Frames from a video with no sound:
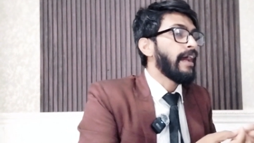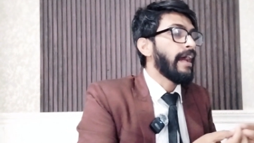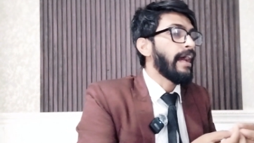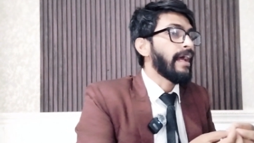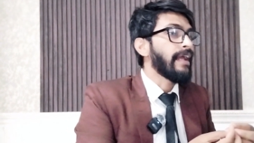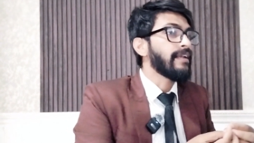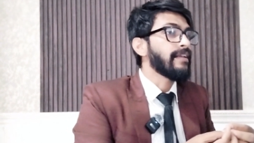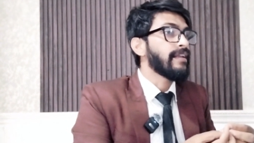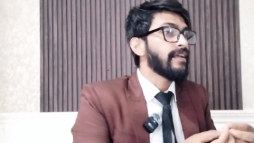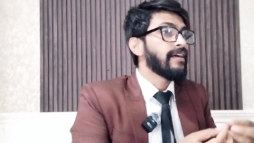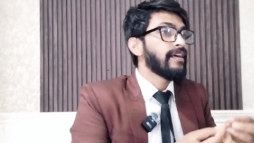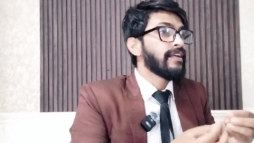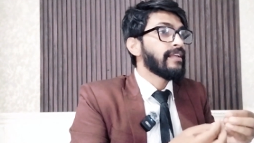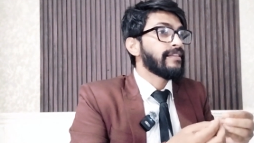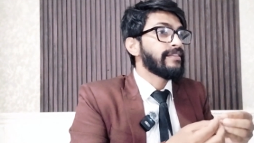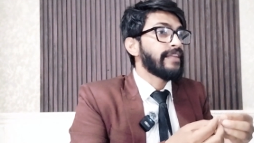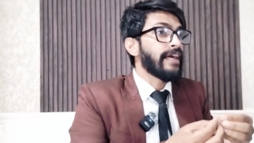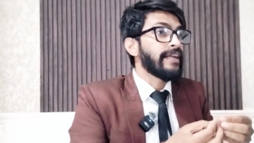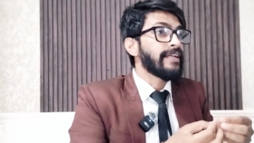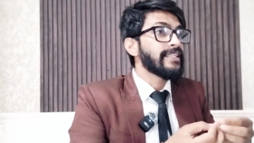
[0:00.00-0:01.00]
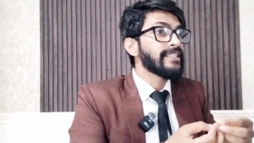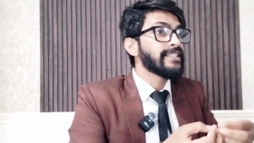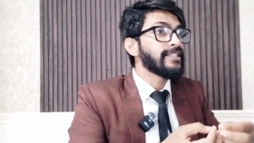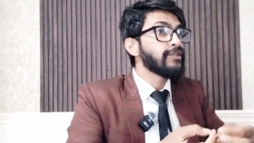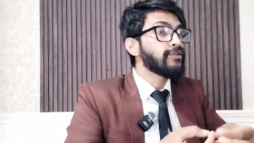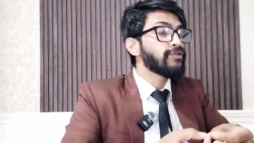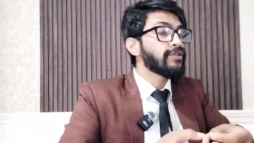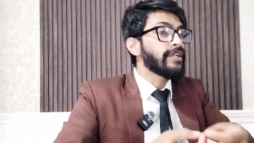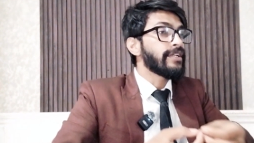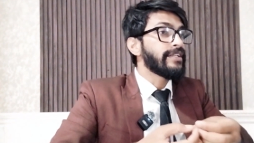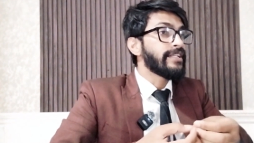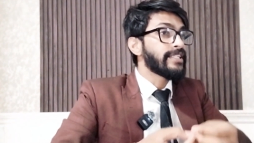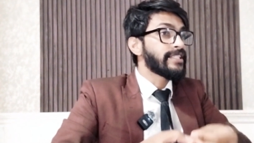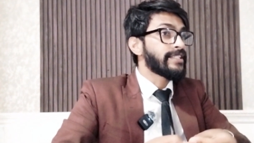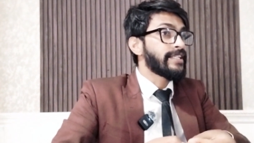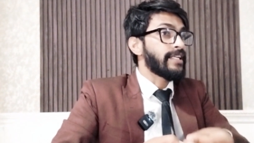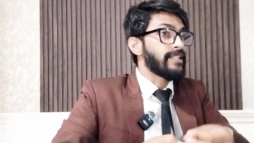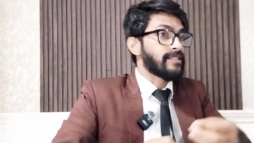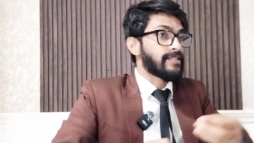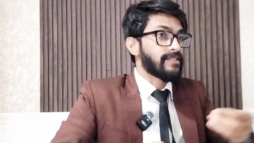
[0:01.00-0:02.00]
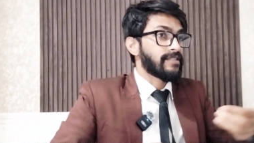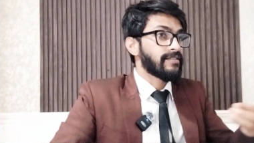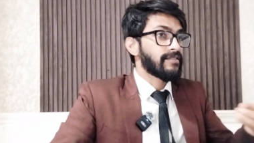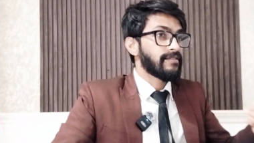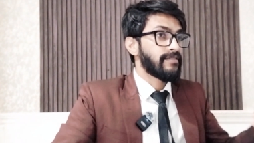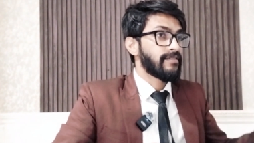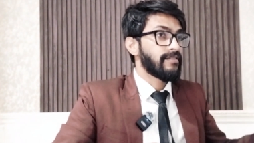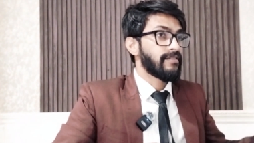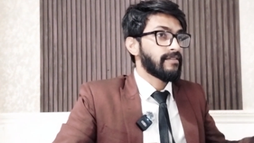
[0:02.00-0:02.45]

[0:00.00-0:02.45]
And that is due to the distance